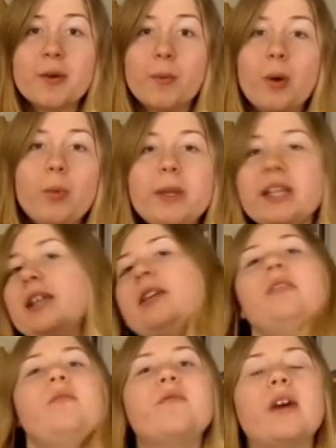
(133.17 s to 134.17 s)
Well, we
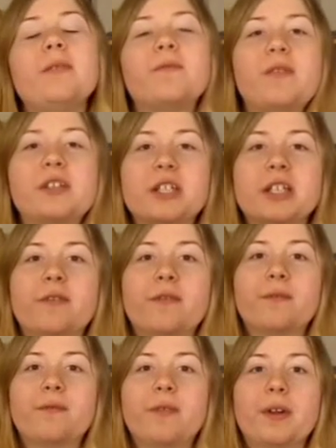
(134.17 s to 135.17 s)
didn't invent fishing
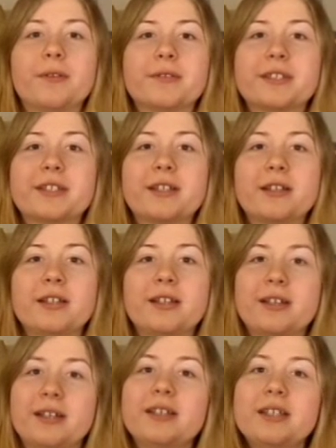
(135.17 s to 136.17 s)
first.
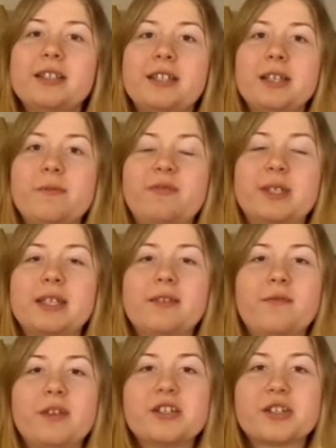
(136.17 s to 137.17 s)
These deep sea
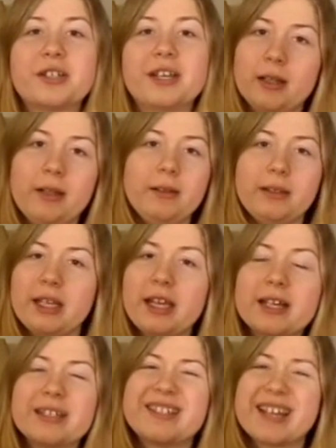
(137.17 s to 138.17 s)
fish did. They
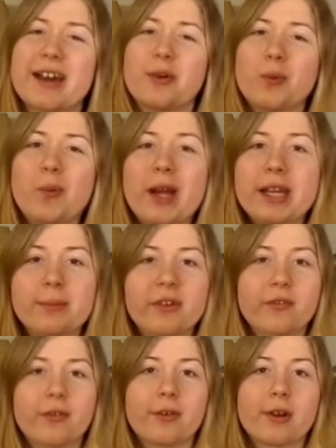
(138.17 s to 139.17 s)
had it down way
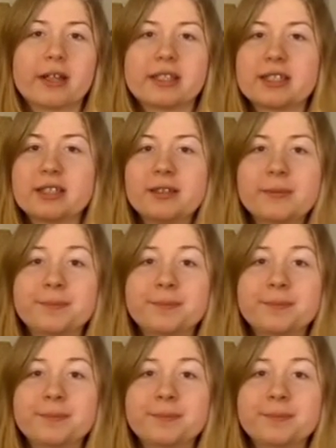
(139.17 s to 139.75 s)
before us.